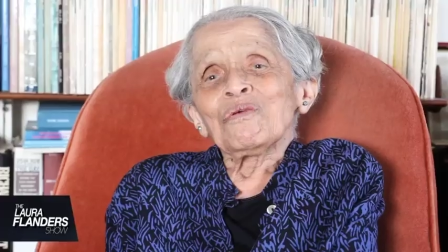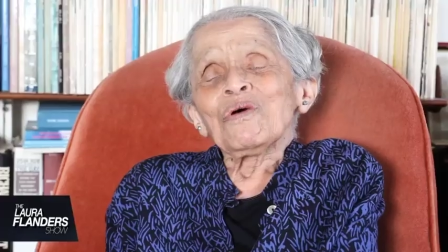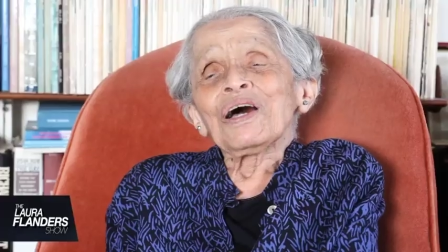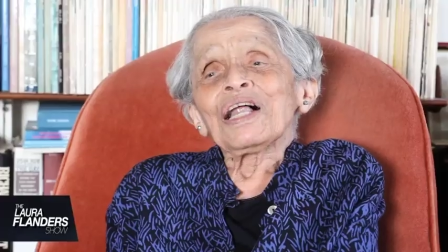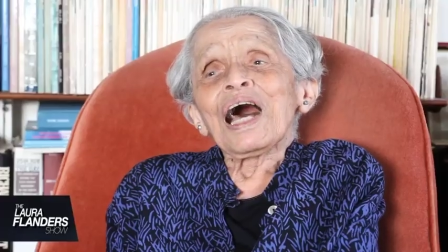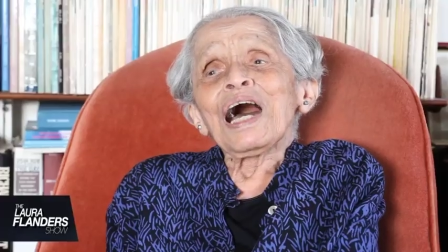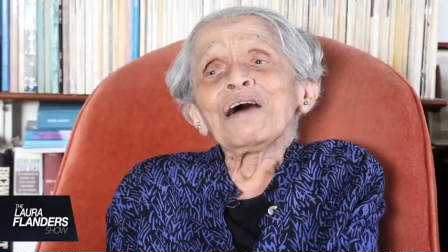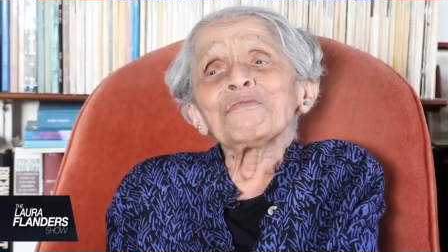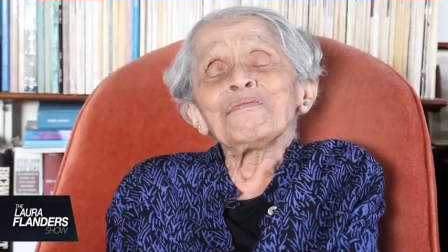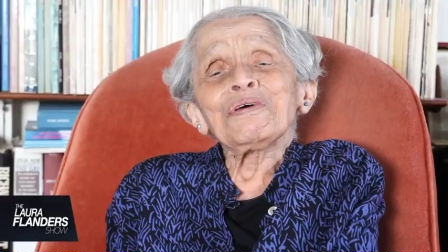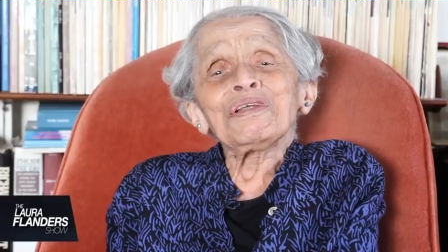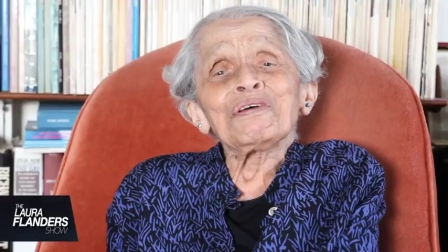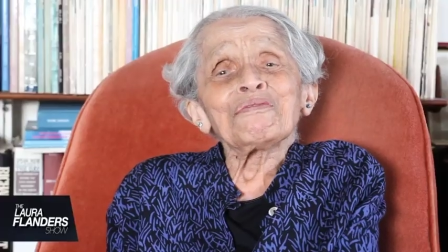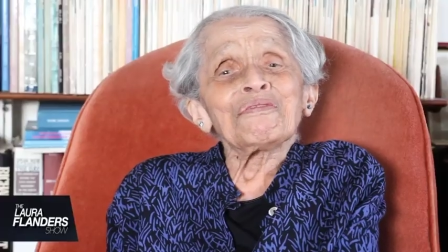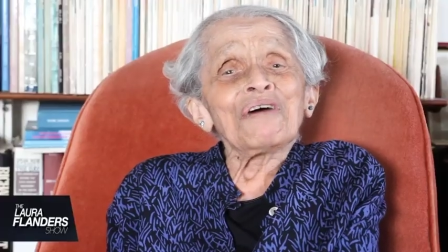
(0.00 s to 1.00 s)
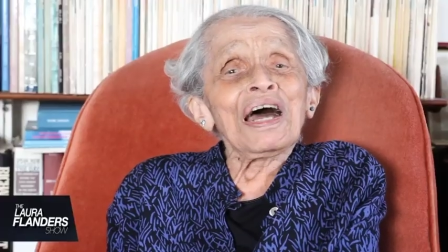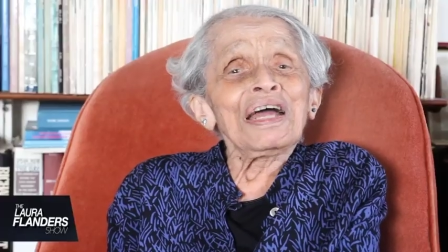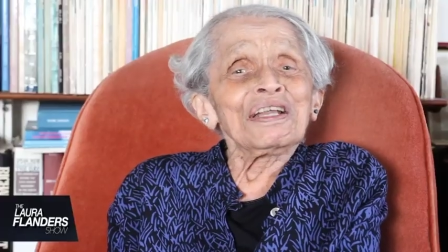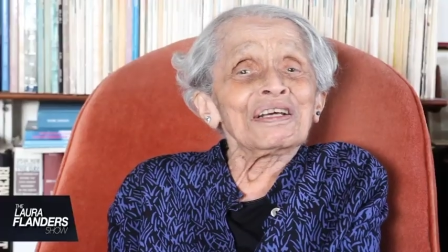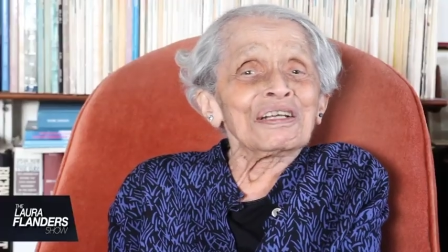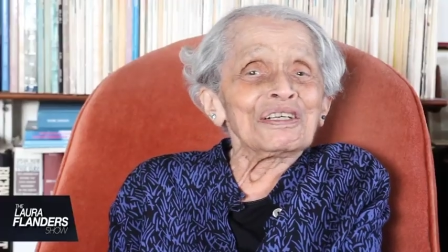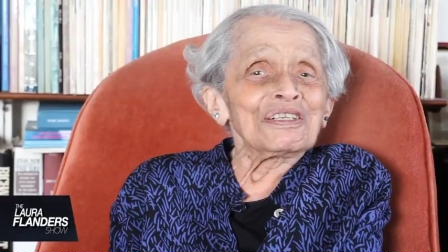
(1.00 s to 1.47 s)
Well, I've been
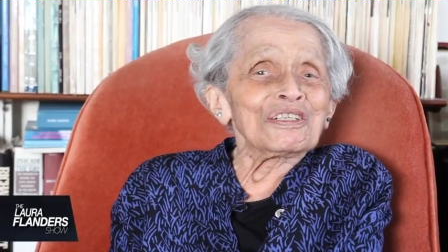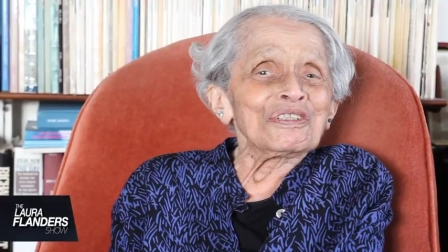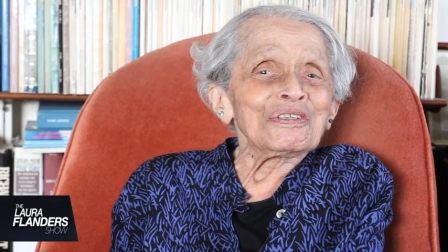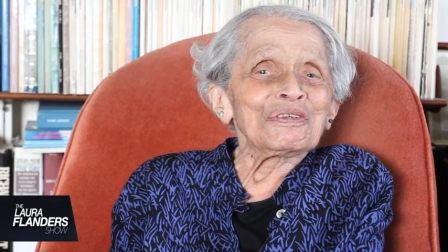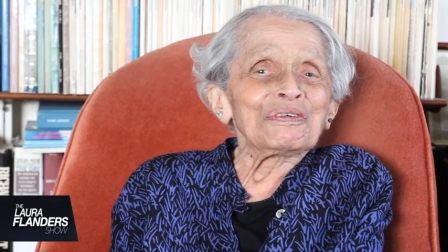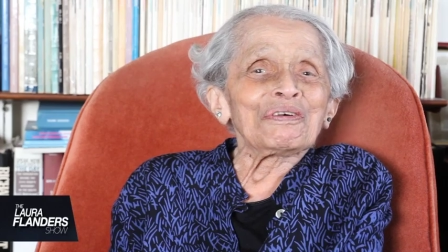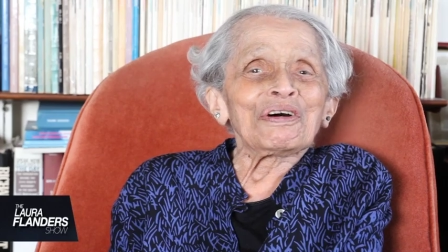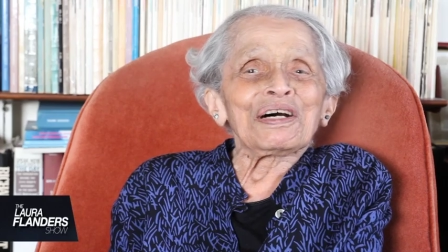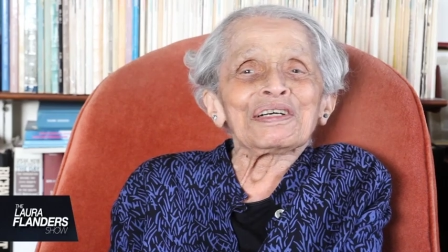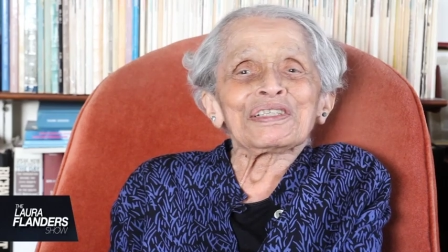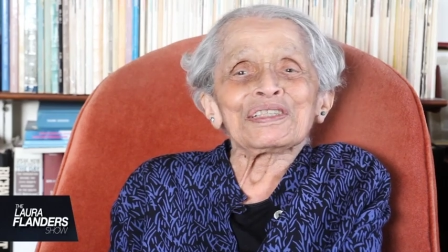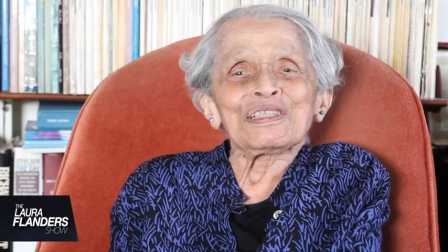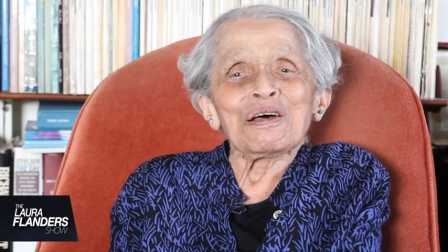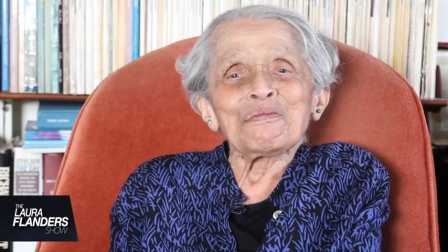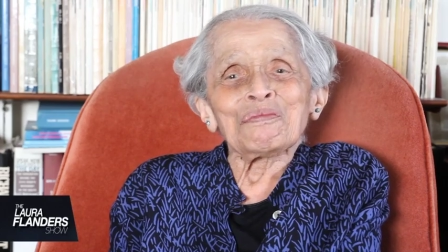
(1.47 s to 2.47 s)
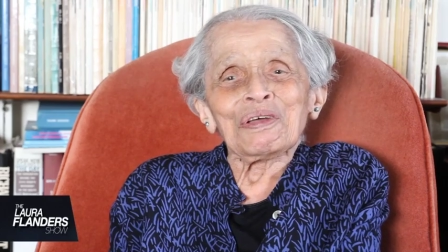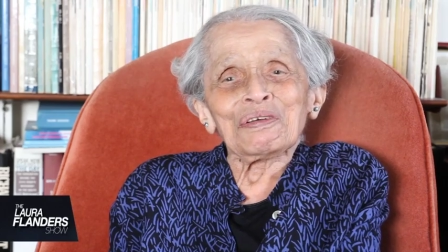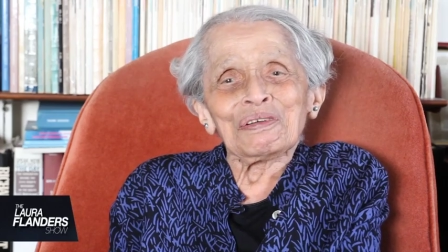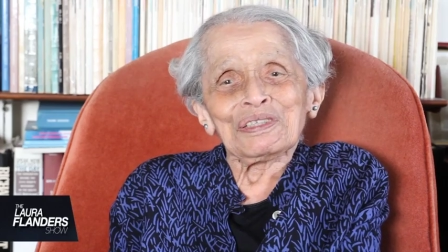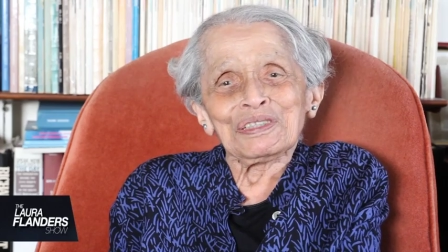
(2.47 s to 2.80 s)
invited to some